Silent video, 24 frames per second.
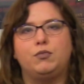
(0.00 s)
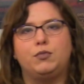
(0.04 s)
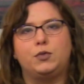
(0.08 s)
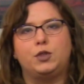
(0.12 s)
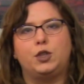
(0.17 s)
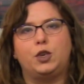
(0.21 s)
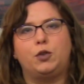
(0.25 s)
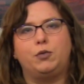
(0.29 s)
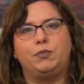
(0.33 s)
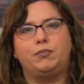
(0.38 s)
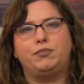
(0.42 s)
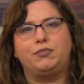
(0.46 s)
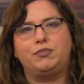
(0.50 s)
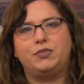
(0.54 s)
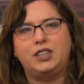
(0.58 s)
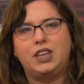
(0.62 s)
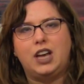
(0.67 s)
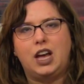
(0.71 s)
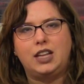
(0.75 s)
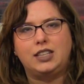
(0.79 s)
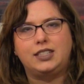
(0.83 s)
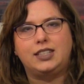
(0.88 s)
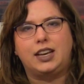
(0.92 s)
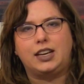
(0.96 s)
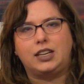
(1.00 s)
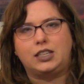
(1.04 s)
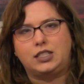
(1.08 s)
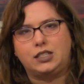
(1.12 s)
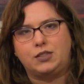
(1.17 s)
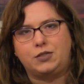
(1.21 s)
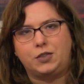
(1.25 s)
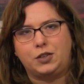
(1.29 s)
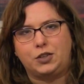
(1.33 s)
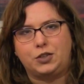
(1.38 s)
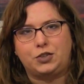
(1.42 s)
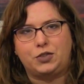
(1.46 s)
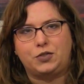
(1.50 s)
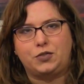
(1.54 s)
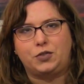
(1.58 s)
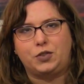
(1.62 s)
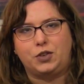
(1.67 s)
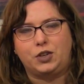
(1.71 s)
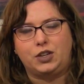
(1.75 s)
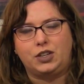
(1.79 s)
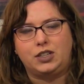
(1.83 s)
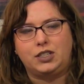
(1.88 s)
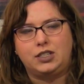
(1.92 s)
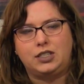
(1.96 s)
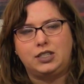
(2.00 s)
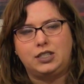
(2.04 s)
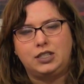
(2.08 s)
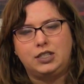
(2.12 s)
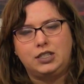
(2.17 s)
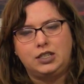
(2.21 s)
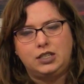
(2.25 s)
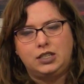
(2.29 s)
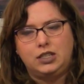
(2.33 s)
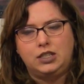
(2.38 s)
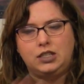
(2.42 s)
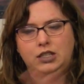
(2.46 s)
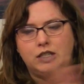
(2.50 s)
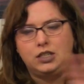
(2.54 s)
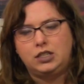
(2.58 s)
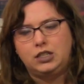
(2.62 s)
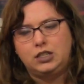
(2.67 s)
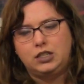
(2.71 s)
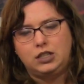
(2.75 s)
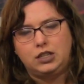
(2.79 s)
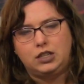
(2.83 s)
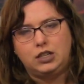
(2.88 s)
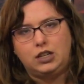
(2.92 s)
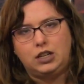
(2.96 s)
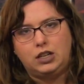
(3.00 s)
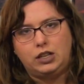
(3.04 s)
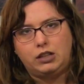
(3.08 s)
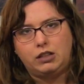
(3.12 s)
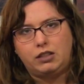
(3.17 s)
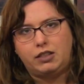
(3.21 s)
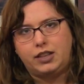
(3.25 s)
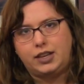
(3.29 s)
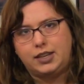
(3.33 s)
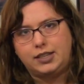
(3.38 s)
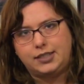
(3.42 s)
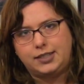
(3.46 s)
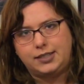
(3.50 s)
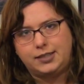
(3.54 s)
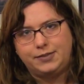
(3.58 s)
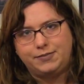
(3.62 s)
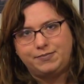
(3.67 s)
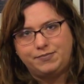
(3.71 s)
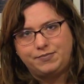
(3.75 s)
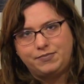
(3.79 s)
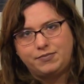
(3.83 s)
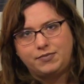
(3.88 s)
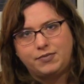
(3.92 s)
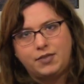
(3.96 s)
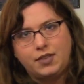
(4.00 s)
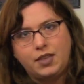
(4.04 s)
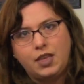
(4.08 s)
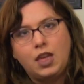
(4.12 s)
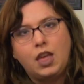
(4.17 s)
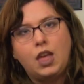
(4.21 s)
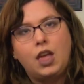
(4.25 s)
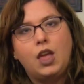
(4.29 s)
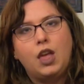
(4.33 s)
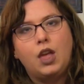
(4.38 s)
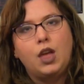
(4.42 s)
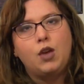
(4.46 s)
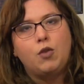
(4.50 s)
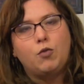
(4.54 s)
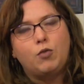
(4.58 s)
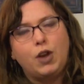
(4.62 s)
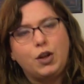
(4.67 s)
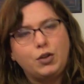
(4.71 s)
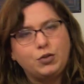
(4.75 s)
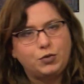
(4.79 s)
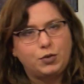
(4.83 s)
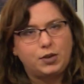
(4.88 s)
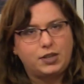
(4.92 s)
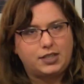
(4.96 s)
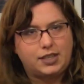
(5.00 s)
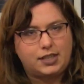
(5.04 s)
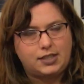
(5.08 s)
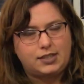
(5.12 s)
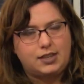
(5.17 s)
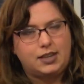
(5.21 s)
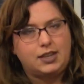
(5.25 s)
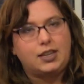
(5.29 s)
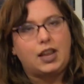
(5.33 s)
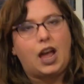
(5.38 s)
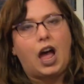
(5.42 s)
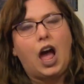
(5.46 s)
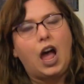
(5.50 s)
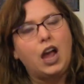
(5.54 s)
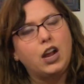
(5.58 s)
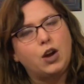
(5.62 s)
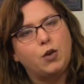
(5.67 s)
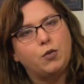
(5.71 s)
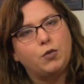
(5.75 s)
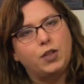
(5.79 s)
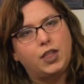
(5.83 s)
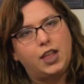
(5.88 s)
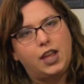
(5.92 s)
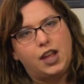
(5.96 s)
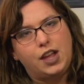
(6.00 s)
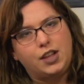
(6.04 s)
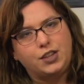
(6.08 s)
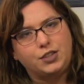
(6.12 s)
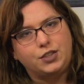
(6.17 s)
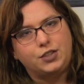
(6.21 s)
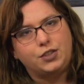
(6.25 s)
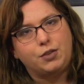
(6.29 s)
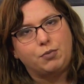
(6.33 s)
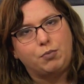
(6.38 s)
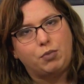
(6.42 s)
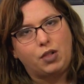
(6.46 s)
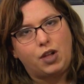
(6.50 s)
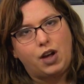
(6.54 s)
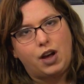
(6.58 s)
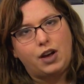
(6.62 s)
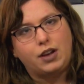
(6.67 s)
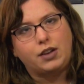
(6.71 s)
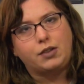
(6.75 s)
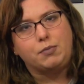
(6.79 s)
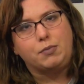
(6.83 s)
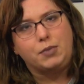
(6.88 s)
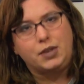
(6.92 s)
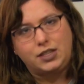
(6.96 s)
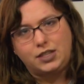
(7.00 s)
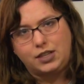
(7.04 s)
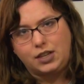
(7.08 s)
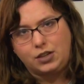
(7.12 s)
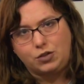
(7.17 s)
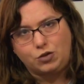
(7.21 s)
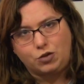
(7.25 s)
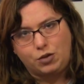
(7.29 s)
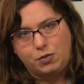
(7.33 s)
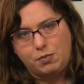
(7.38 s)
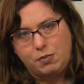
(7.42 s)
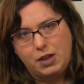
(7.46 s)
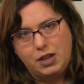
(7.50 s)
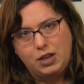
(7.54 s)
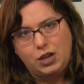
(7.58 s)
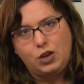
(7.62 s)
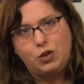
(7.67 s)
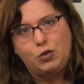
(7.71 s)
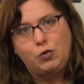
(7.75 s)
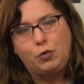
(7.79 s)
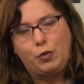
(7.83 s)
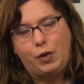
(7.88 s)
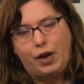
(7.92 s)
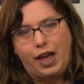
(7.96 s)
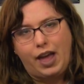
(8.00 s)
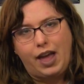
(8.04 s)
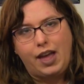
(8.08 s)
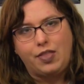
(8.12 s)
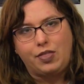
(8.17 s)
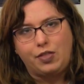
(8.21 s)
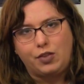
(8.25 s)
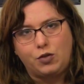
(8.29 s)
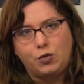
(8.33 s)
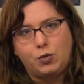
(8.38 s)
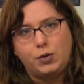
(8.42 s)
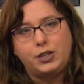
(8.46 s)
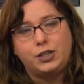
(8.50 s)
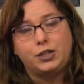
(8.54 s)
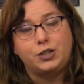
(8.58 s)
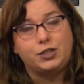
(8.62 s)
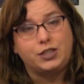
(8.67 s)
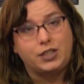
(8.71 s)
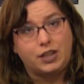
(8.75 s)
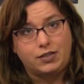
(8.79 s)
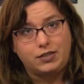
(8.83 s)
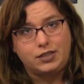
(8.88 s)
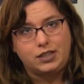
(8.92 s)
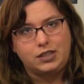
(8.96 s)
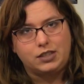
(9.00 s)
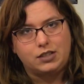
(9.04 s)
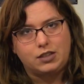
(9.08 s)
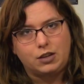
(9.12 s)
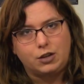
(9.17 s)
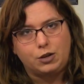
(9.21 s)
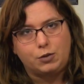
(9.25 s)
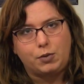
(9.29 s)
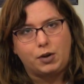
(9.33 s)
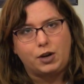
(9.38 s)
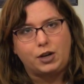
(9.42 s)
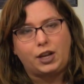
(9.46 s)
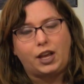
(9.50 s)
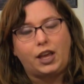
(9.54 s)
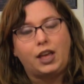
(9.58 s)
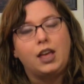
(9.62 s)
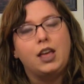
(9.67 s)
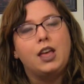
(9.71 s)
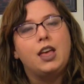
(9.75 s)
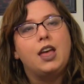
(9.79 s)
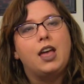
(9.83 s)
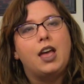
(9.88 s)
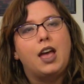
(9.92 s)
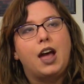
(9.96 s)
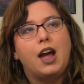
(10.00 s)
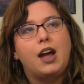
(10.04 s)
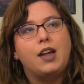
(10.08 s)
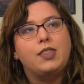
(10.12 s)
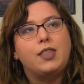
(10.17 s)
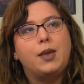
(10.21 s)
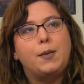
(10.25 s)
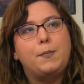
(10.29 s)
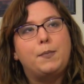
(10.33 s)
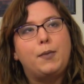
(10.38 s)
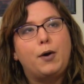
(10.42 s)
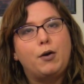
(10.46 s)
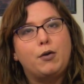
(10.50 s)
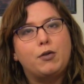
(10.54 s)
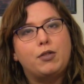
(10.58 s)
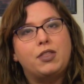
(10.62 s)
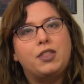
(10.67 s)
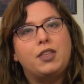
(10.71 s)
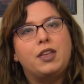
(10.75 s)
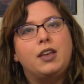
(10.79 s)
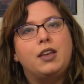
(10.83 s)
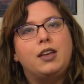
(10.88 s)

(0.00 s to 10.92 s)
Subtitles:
So, context first for all of this. Around 2016, I got really into the blog Mid-Century Menu and the Twitter 70s Dinner Party, and they both